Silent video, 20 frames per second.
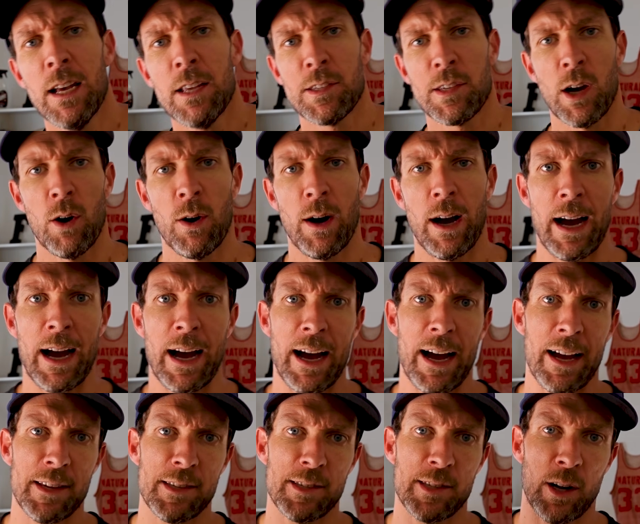
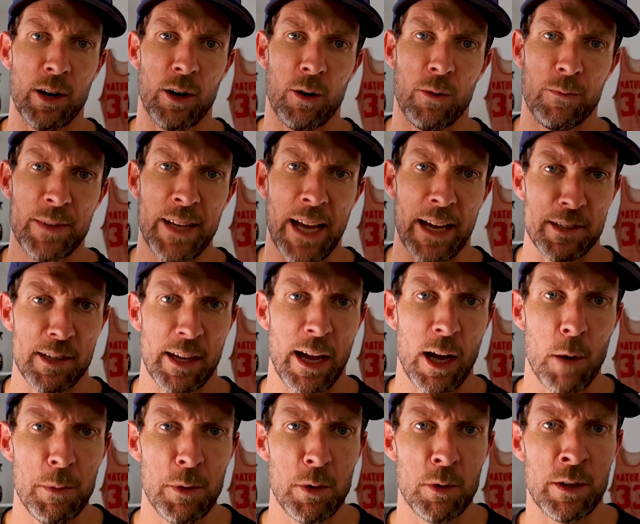So yes, I
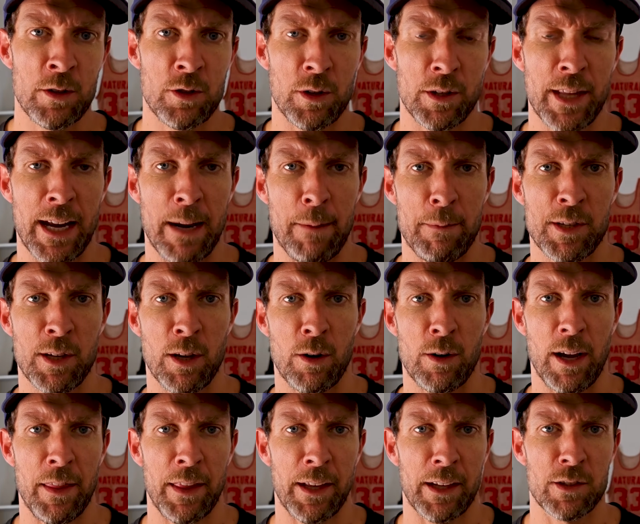hope you enjoyed that
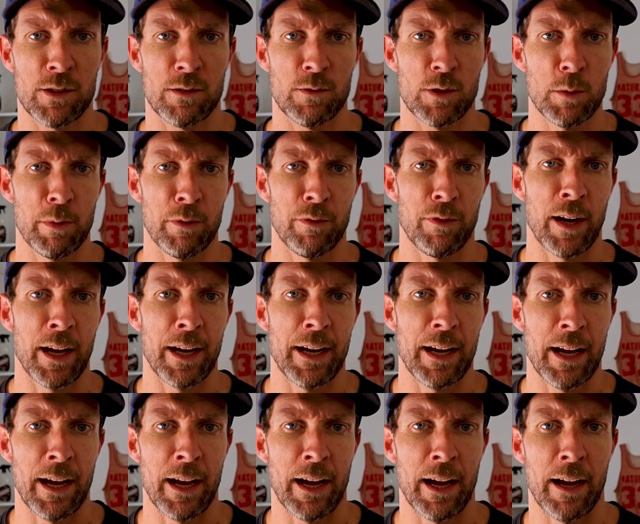episode. I think it's super
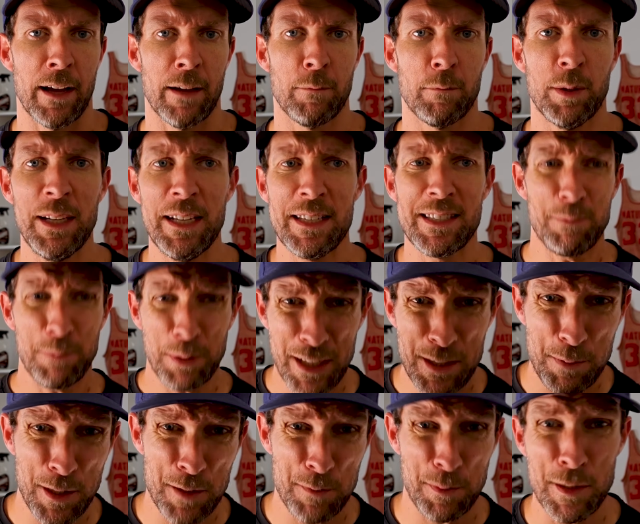fun. Please
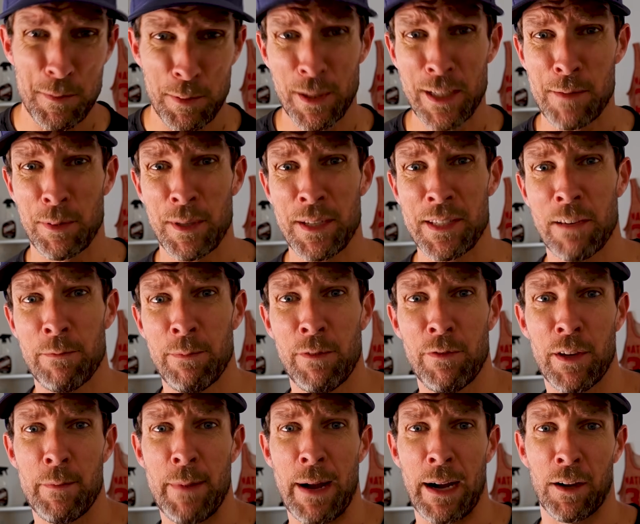give
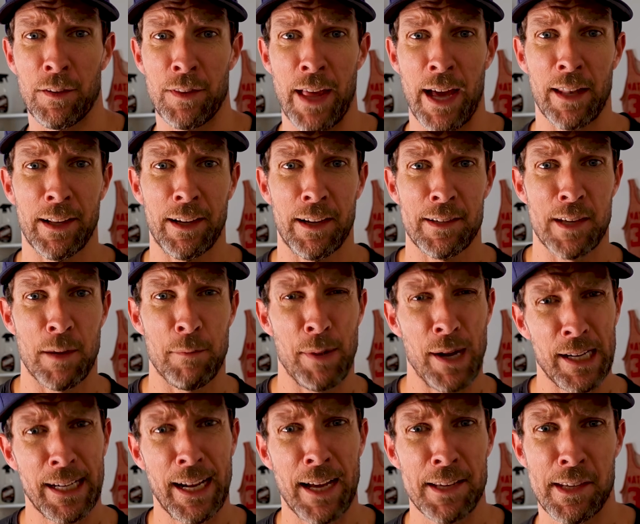me feedback on that. Like I said,
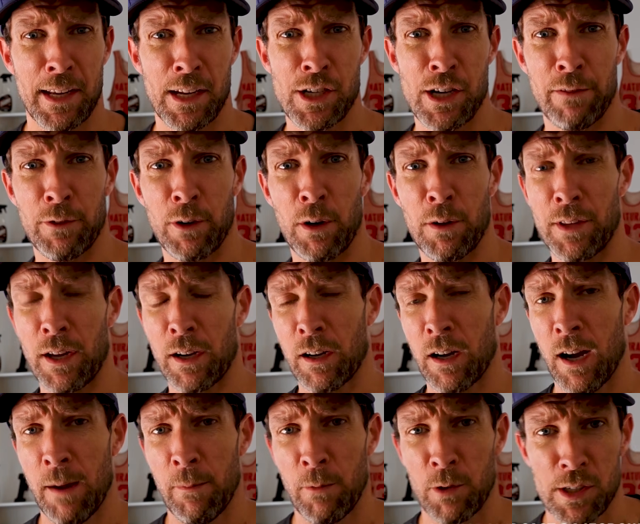
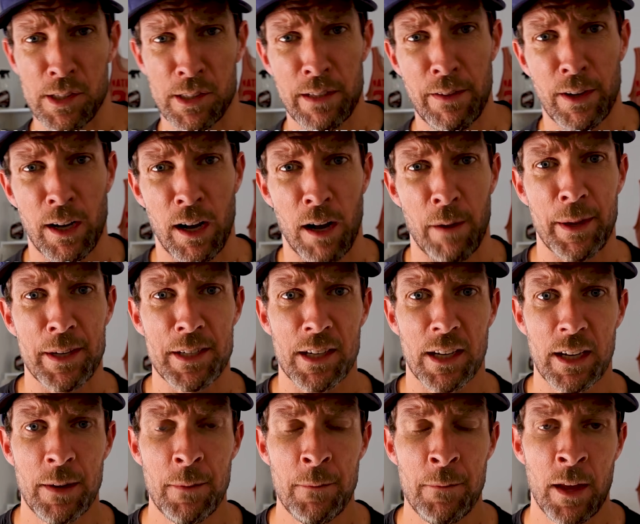podcast@ajfgrowth.com, or just leave a comment.
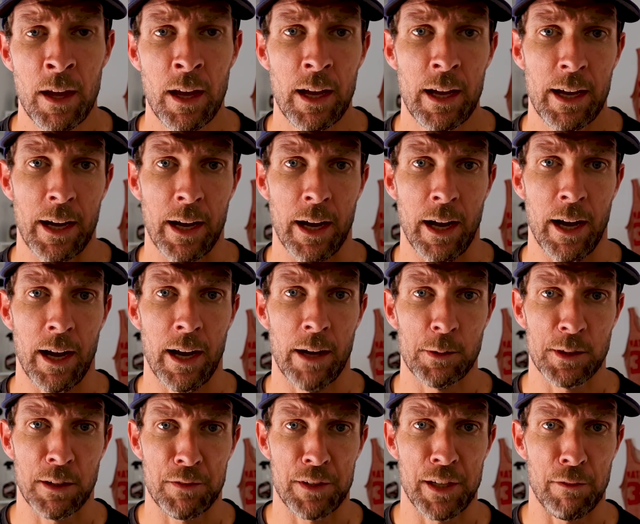I'd
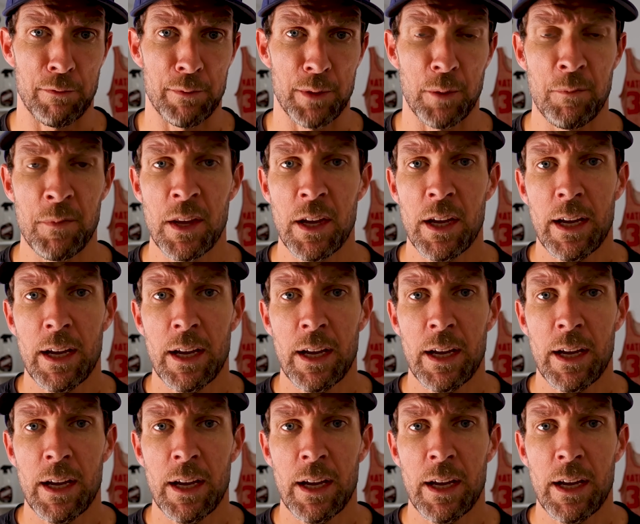love to hear from you.